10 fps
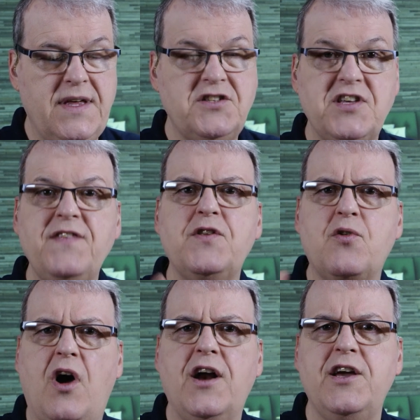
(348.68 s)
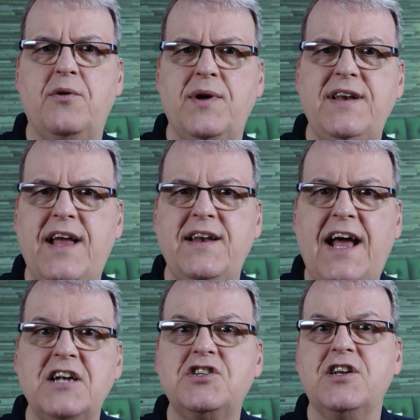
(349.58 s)
sent their audio and
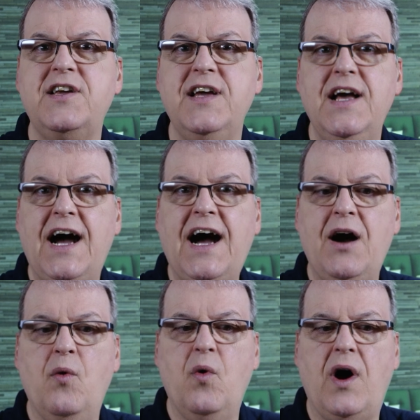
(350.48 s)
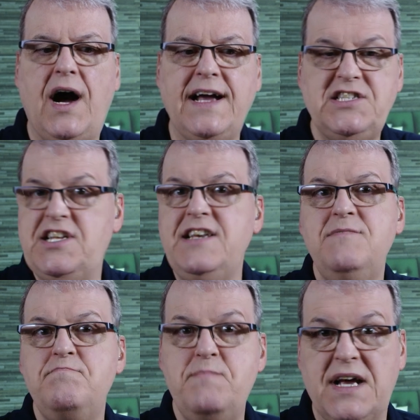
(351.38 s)
actually I
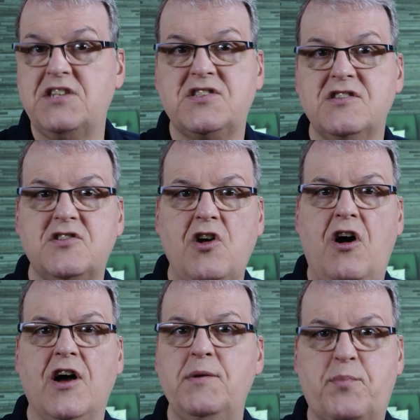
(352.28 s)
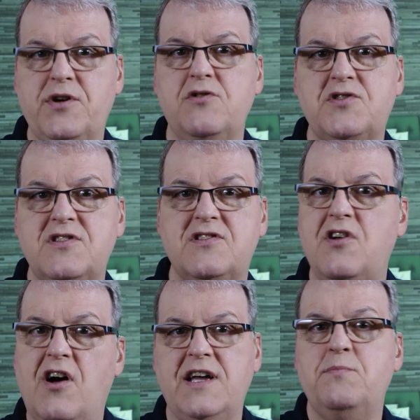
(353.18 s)
didn't mix the song and produce the
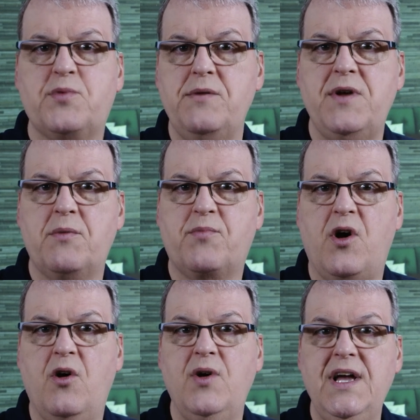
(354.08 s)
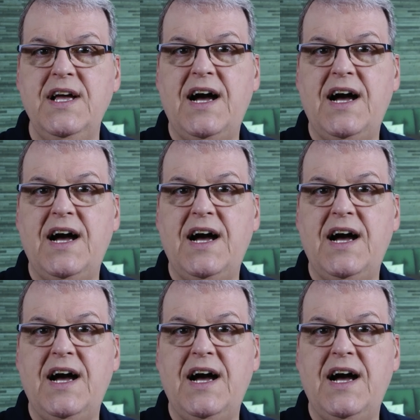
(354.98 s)
song in Premiere Pro.